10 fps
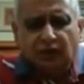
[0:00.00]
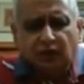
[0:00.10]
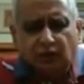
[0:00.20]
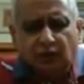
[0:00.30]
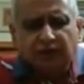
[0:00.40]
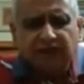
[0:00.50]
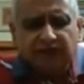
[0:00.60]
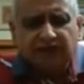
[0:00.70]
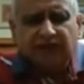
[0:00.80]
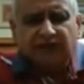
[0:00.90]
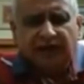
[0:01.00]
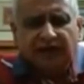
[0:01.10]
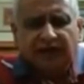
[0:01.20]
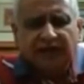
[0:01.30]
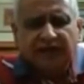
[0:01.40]
or all the other
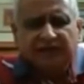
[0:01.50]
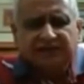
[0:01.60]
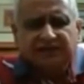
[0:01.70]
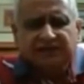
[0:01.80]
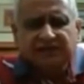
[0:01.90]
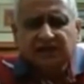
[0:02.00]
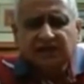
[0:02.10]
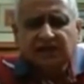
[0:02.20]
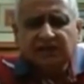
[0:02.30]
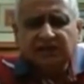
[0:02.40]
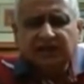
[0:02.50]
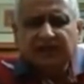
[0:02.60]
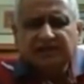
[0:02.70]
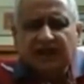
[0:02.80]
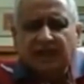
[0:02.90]
viral illnesses, there
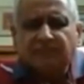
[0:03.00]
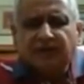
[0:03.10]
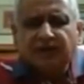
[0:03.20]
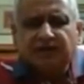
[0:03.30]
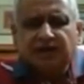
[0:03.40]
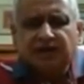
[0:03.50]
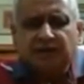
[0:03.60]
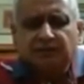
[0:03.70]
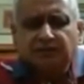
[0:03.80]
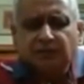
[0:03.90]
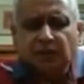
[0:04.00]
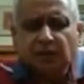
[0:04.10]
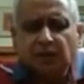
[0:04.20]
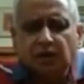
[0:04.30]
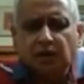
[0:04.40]
is rapid
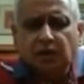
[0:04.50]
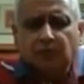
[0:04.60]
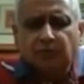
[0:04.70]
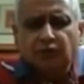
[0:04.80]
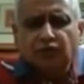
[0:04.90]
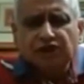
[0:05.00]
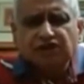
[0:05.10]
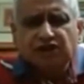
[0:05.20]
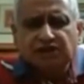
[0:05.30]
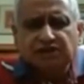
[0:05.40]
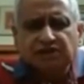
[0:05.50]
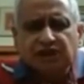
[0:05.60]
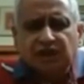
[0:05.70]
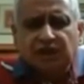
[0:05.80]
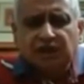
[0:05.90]
mutations
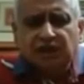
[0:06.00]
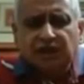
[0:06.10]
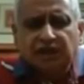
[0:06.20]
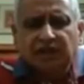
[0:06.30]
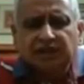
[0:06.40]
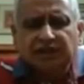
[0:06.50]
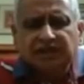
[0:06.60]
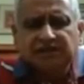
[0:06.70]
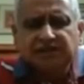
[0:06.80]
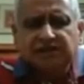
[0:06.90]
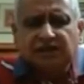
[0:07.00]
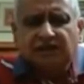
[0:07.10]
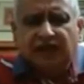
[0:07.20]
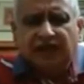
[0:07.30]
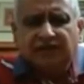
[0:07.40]
in these
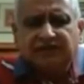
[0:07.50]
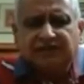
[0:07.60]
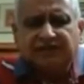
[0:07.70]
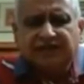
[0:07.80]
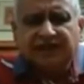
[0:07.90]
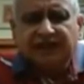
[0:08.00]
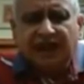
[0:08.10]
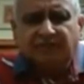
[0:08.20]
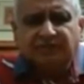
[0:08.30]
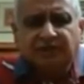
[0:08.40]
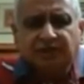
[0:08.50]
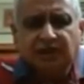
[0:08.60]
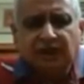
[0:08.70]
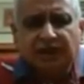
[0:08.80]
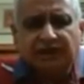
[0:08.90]
viruses. They adapt
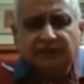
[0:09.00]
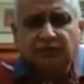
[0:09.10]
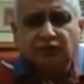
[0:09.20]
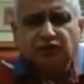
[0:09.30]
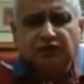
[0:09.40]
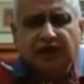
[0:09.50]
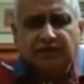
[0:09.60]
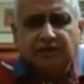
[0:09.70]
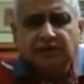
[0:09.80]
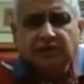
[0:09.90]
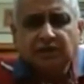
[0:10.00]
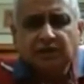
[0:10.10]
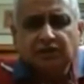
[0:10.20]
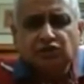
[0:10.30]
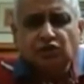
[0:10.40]
and they mutate,
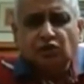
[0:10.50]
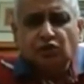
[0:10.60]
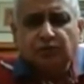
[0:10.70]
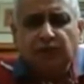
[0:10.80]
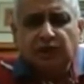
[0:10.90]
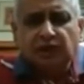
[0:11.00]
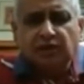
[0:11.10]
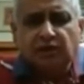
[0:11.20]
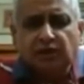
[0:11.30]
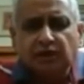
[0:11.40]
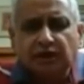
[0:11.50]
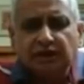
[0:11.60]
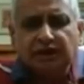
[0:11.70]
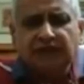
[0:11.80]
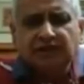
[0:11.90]
so
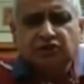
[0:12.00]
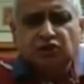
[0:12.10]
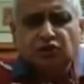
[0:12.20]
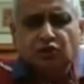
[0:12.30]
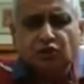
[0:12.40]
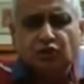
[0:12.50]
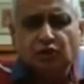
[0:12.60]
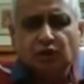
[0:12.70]
leading to